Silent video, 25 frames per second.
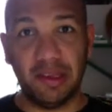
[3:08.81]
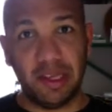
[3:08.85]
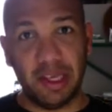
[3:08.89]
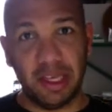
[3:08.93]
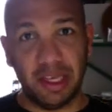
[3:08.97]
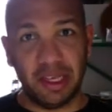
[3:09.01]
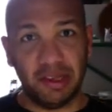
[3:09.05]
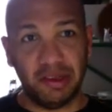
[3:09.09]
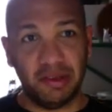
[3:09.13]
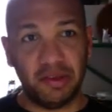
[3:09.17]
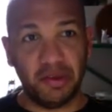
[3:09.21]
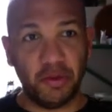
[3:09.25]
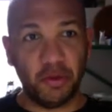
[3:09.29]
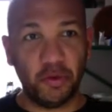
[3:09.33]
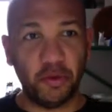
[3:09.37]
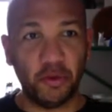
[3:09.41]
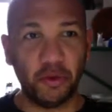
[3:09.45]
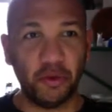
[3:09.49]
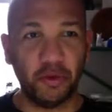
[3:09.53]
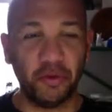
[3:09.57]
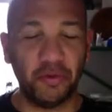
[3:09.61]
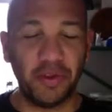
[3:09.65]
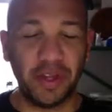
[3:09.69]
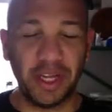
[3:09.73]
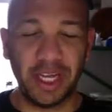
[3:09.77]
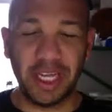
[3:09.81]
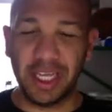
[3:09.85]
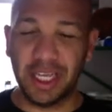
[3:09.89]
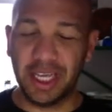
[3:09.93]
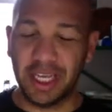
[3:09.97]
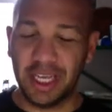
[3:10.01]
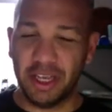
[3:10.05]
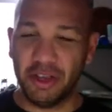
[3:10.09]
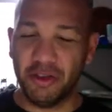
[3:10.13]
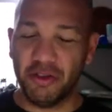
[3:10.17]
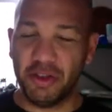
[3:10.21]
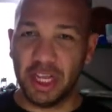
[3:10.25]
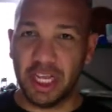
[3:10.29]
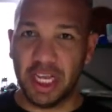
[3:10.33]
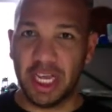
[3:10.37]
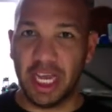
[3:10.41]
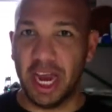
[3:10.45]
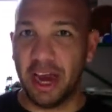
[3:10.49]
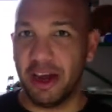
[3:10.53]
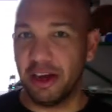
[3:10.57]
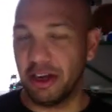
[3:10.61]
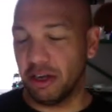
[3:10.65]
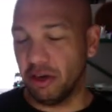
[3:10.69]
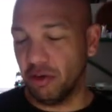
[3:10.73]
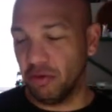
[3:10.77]
is sort of like unique
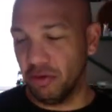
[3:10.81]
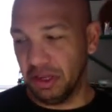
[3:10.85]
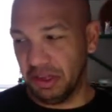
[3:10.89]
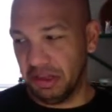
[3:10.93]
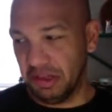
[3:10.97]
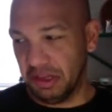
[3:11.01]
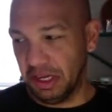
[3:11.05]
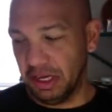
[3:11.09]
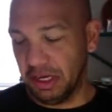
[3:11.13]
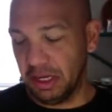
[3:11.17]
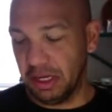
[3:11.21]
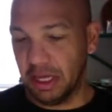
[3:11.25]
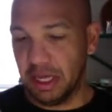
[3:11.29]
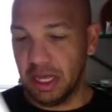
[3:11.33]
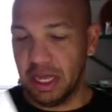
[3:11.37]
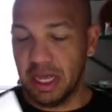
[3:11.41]
characteristic.